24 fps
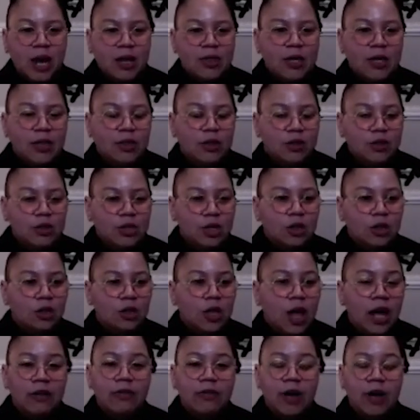I think there's a
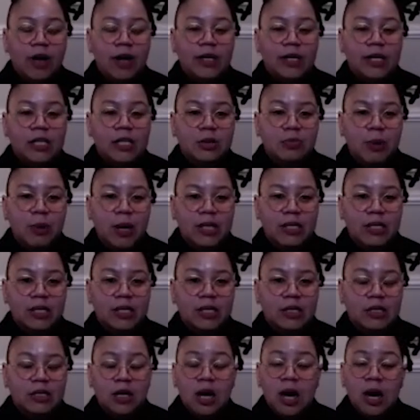lot of
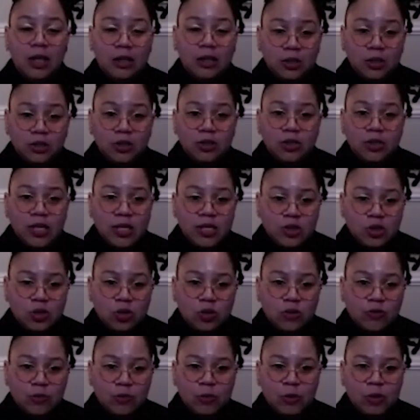unexpected colors that sort
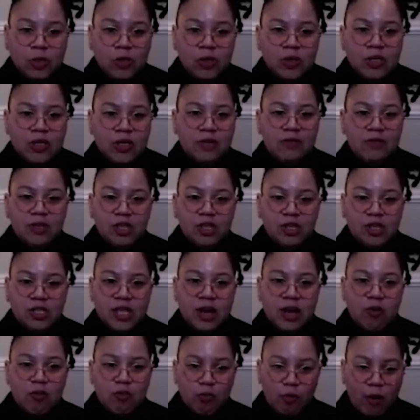of appear, even just
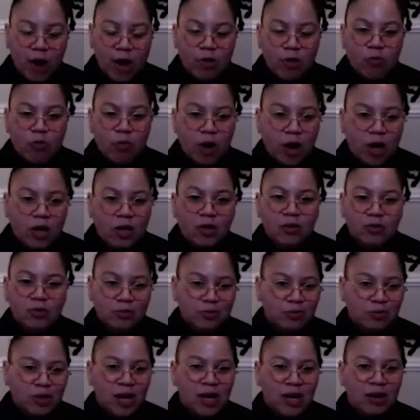that red rug
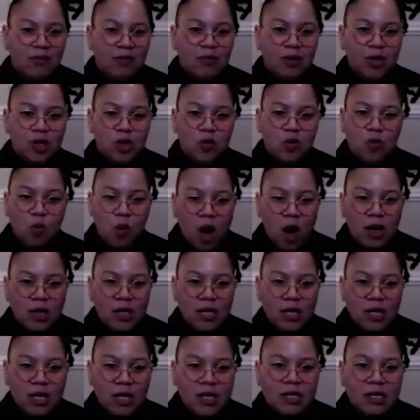kind of when you walk
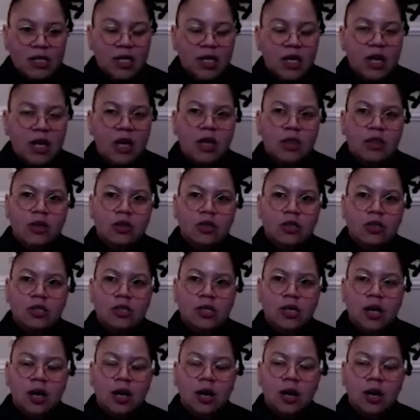in. There's